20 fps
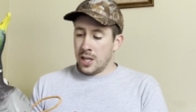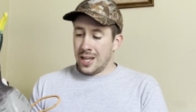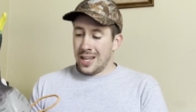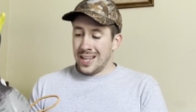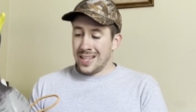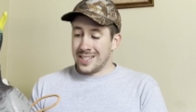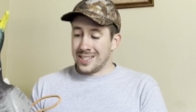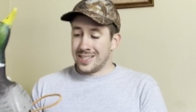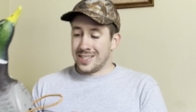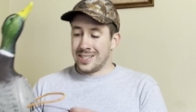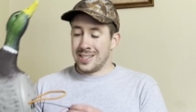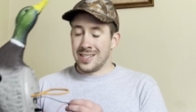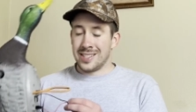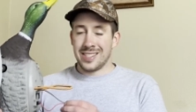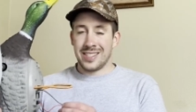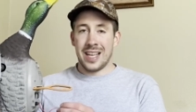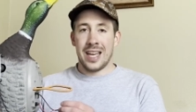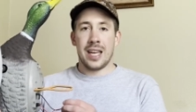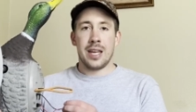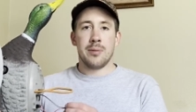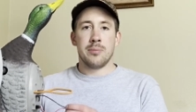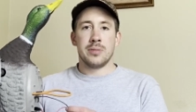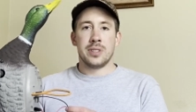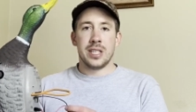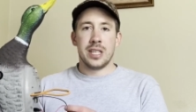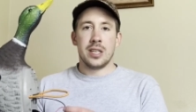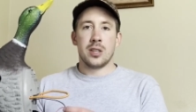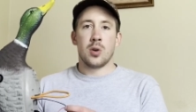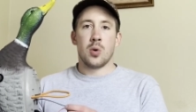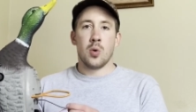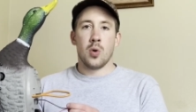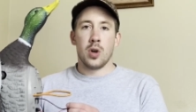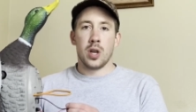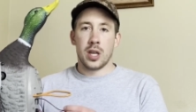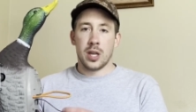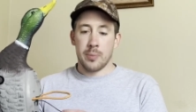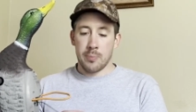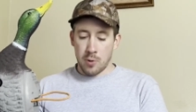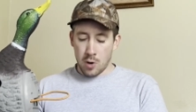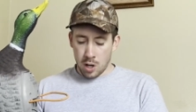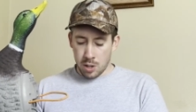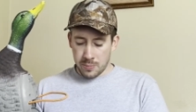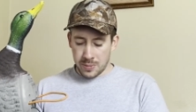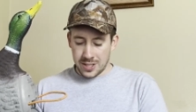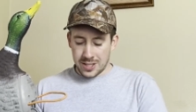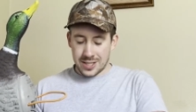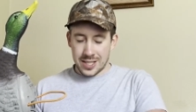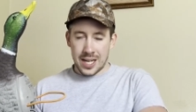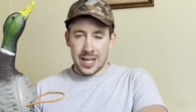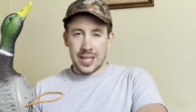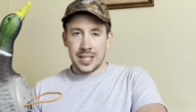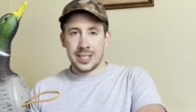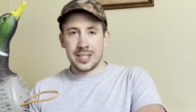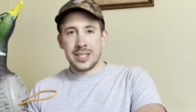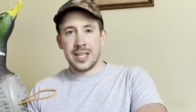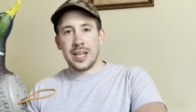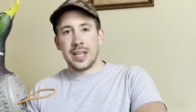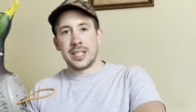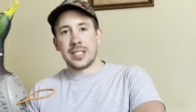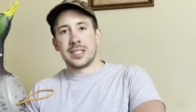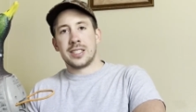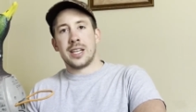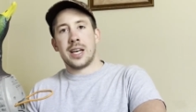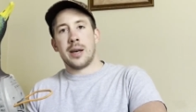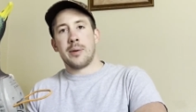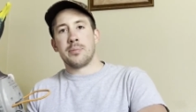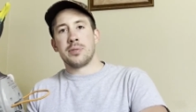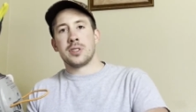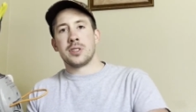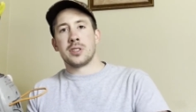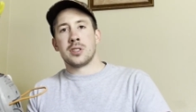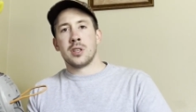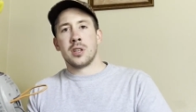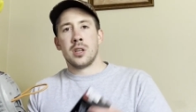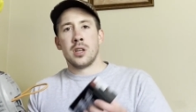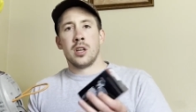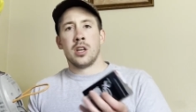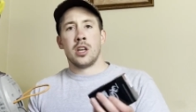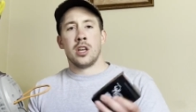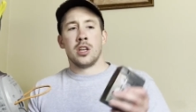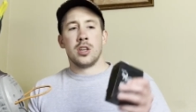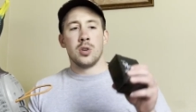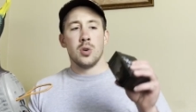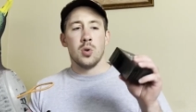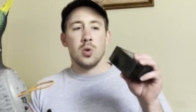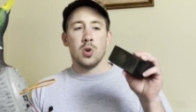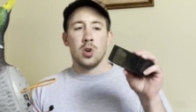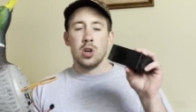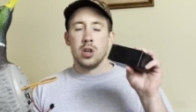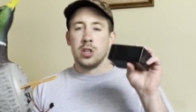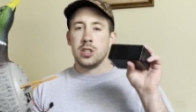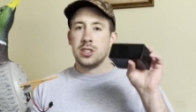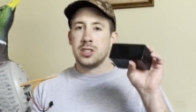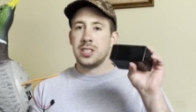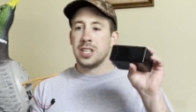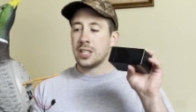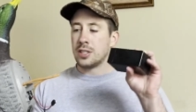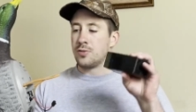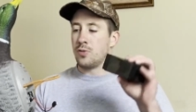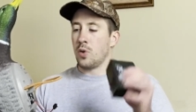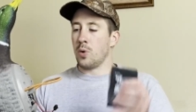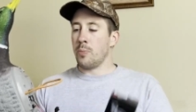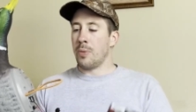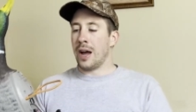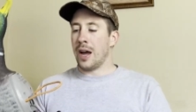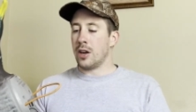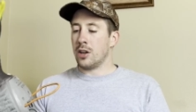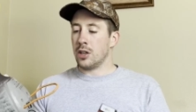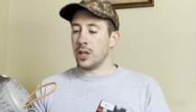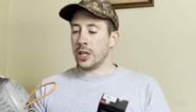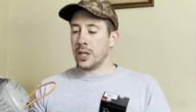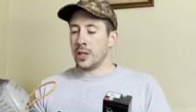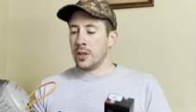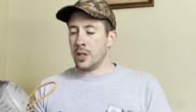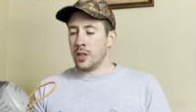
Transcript: it's the same Decoy compartment size that accepts your 6-volt battery.